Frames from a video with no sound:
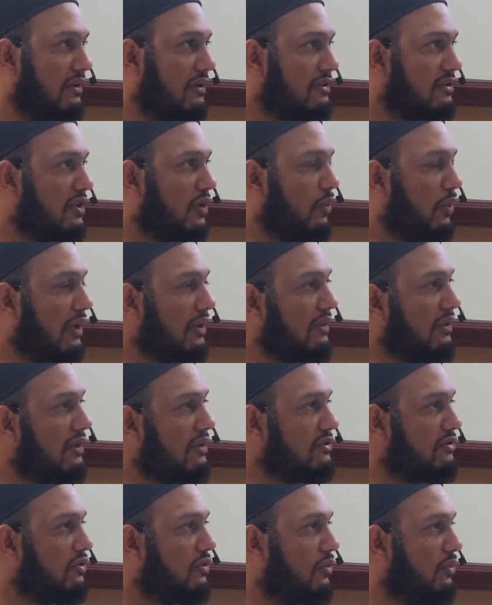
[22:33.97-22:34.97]
So what
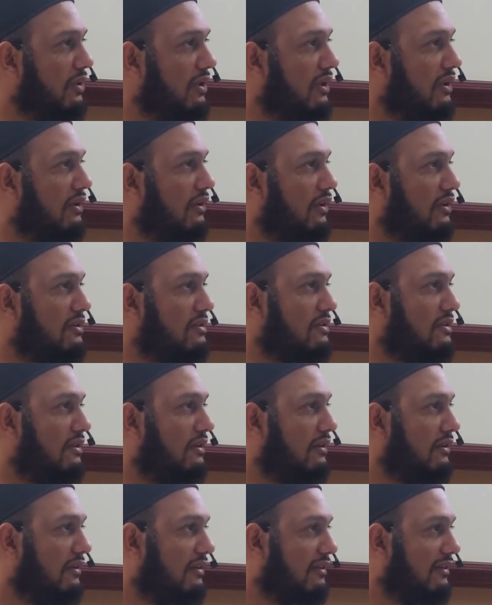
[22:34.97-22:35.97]
things do we not
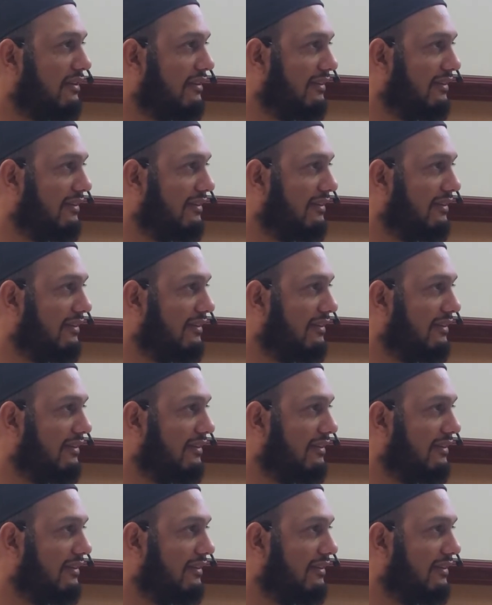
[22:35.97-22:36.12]
see?